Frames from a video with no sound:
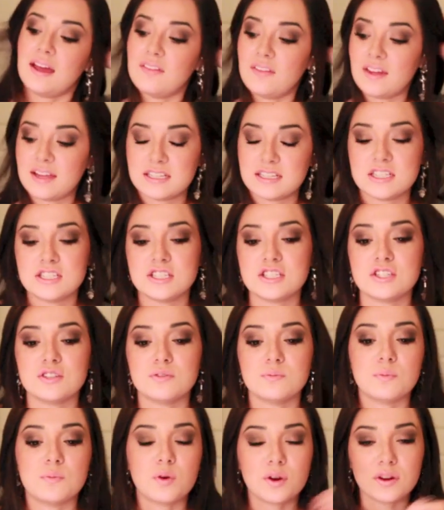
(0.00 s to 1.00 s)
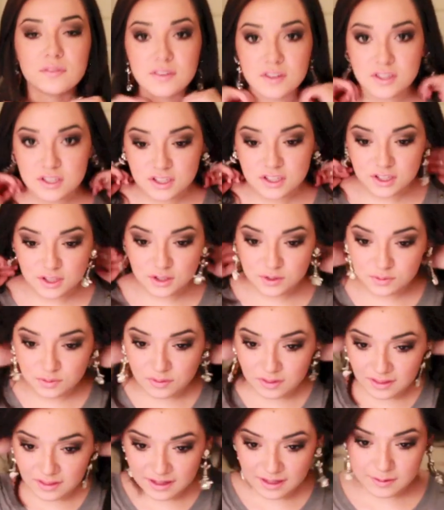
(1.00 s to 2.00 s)
I like to do more of a
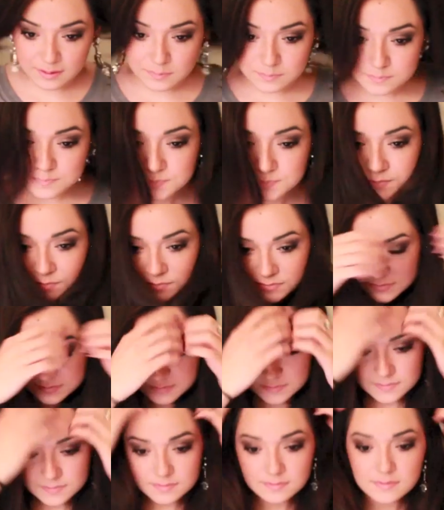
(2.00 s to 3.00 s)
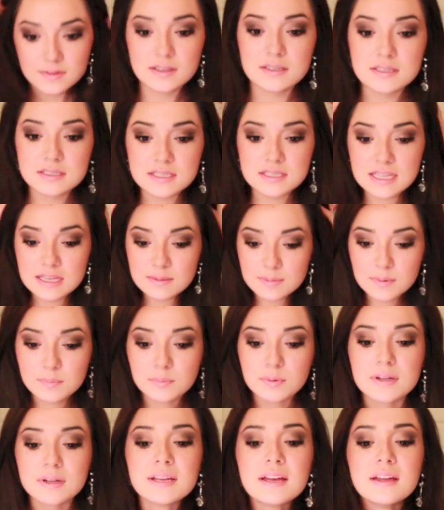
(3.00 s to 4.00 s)
nude lip to keep it
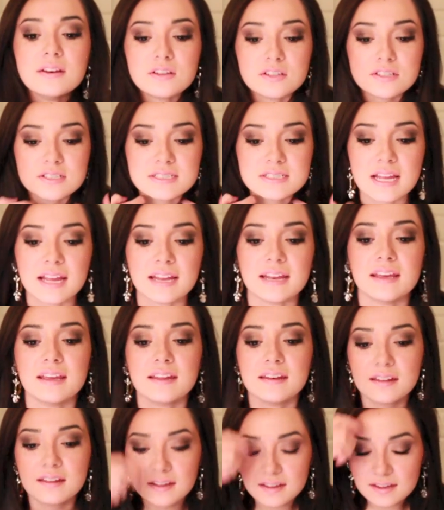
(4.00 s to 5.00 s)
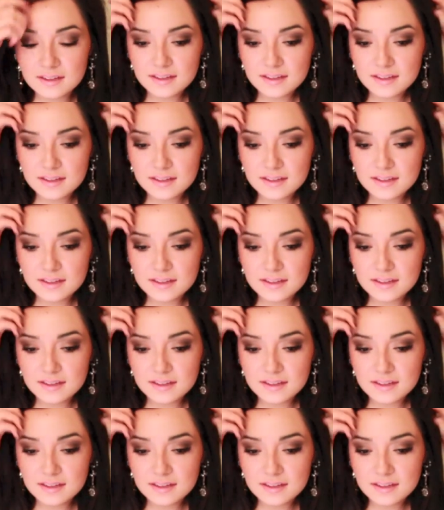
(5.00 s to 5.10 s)
pretty understated.